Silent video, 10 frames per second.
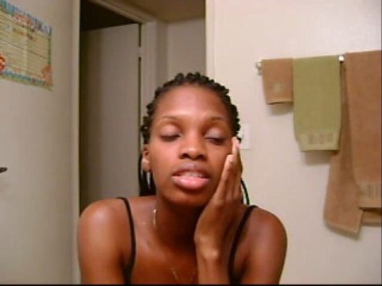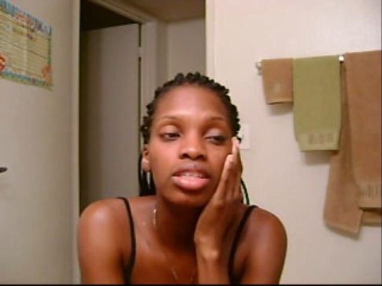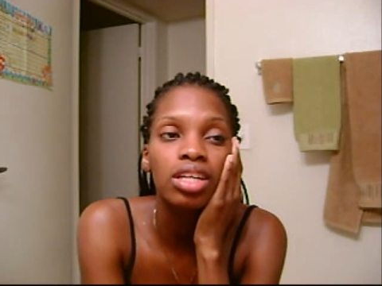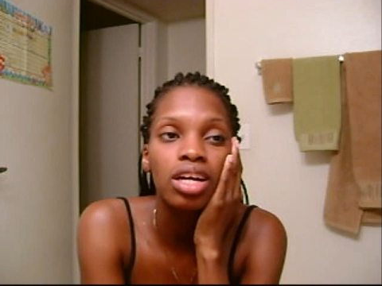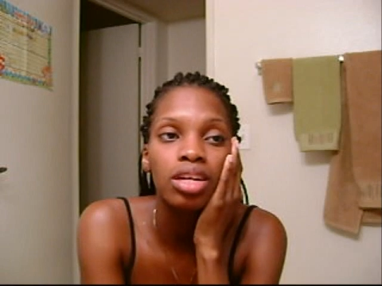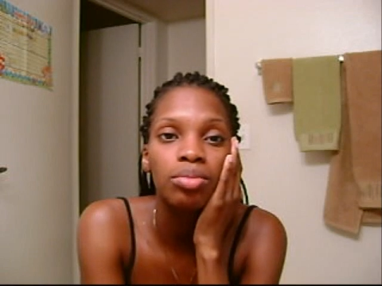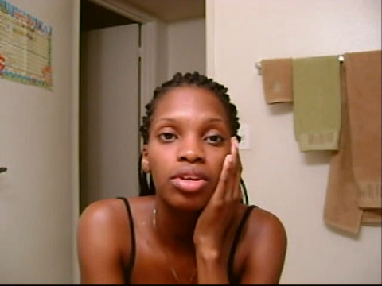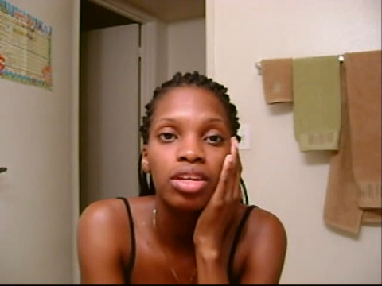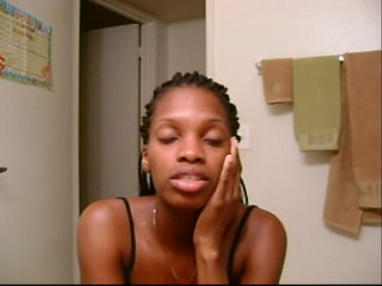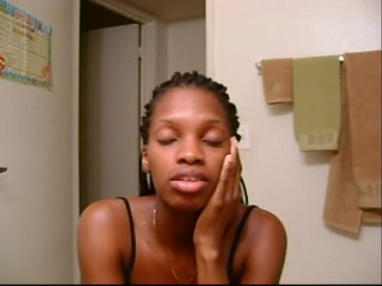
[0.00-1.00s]
10 o'clock in the
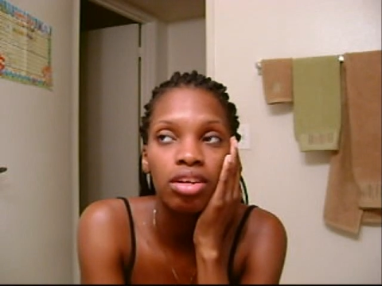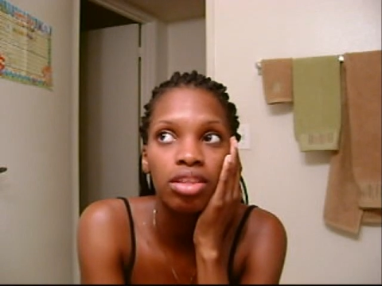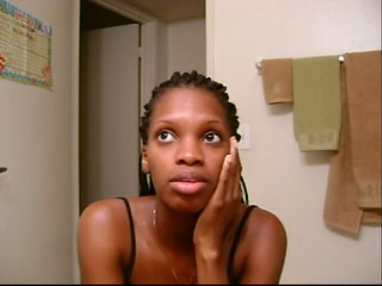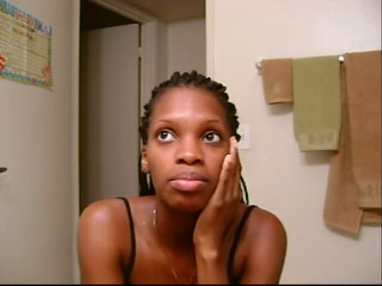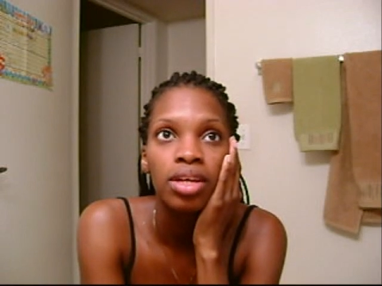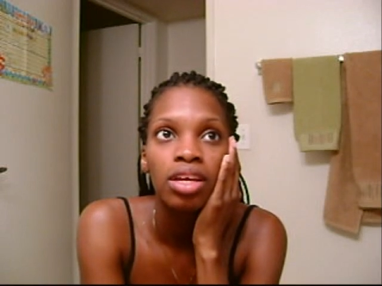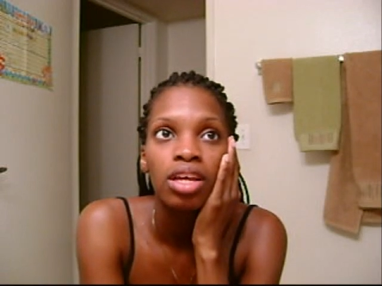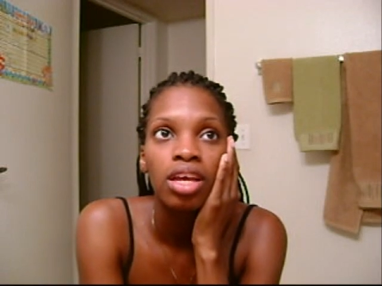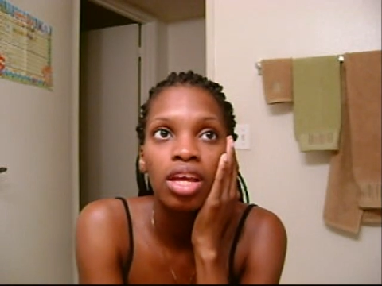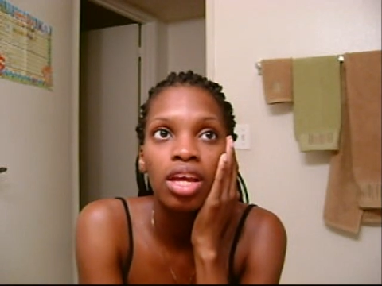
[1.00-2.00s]
morning, I started them.
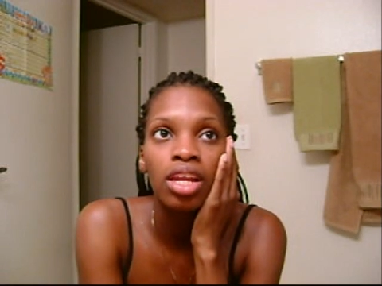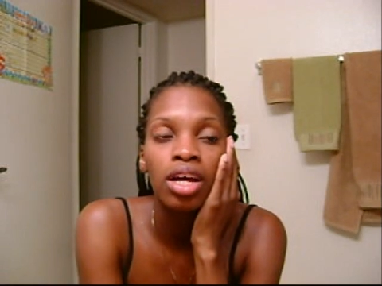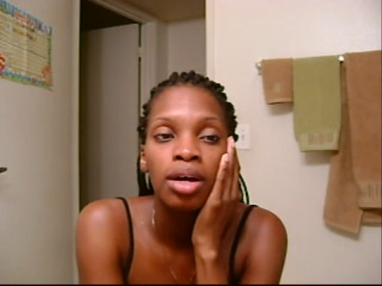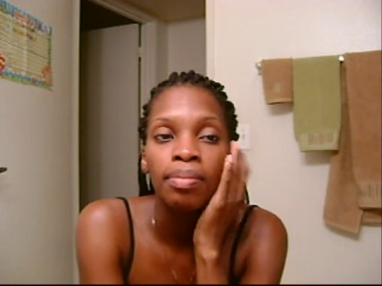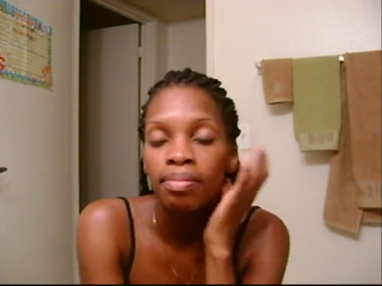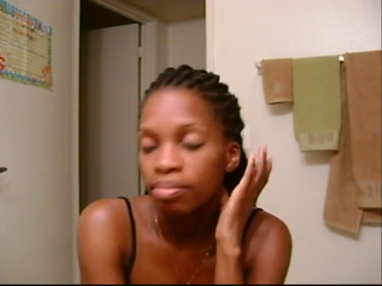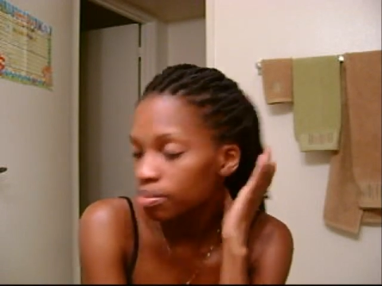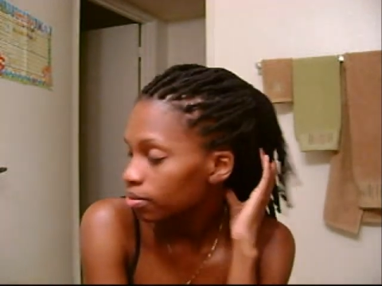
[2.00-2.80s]
And um,